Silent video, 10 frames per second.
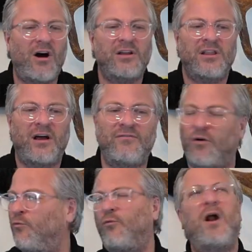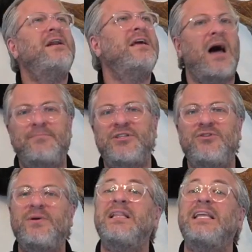love running up to
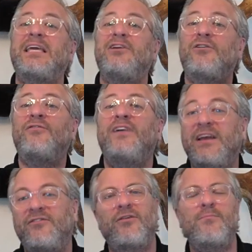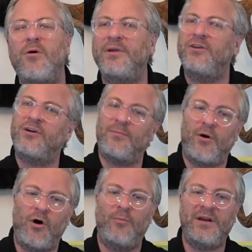you and licking your face the moment you come
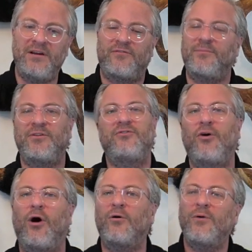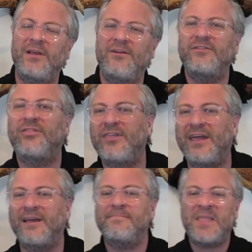home and in from the door? Well, here's the
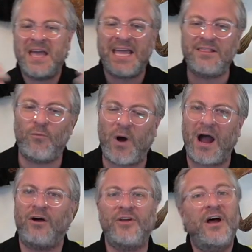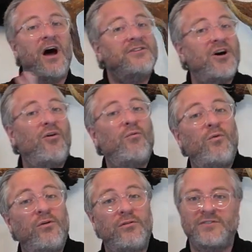thing. In the wild, adult
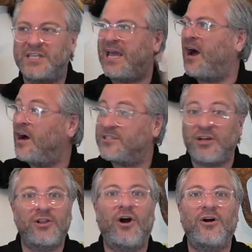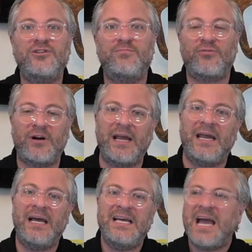wolves, they hunt large prey,
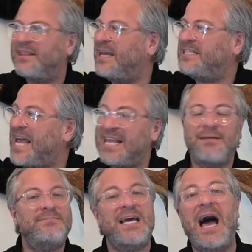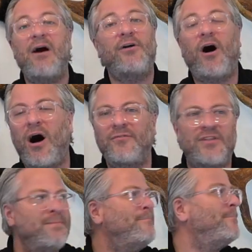and they take them down
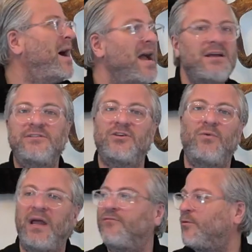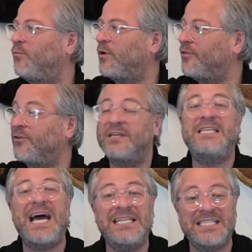often miles away from where their
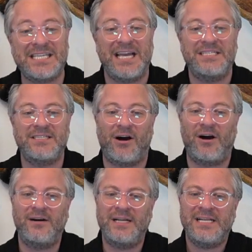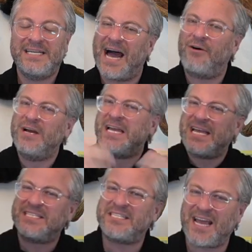den sites are. Now,
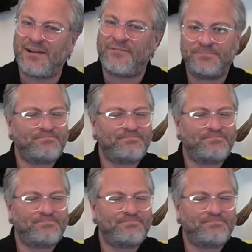instead of